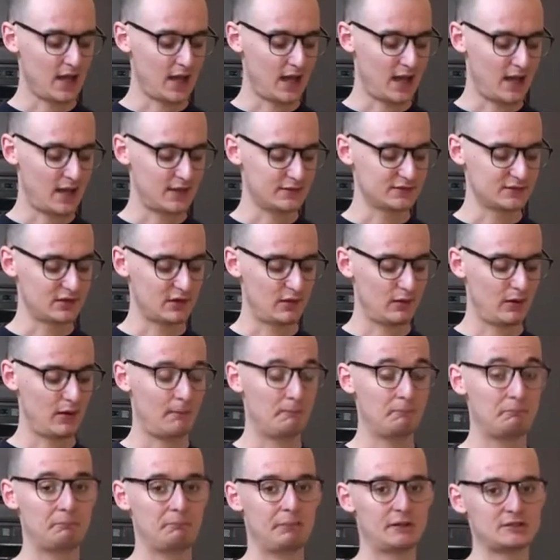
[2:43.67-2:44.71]
a
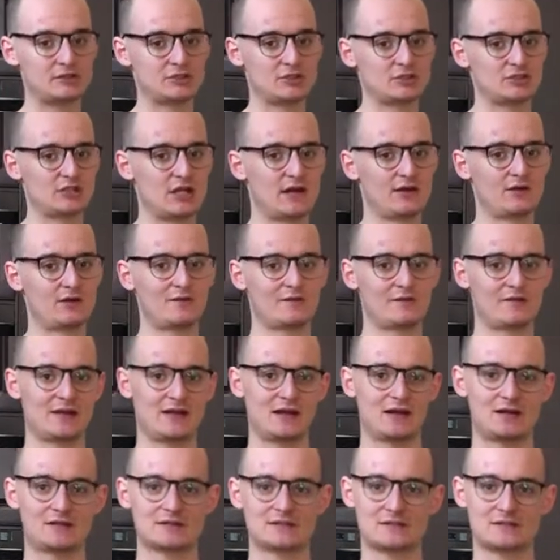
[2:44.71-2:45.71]
bunch of cheddar over here,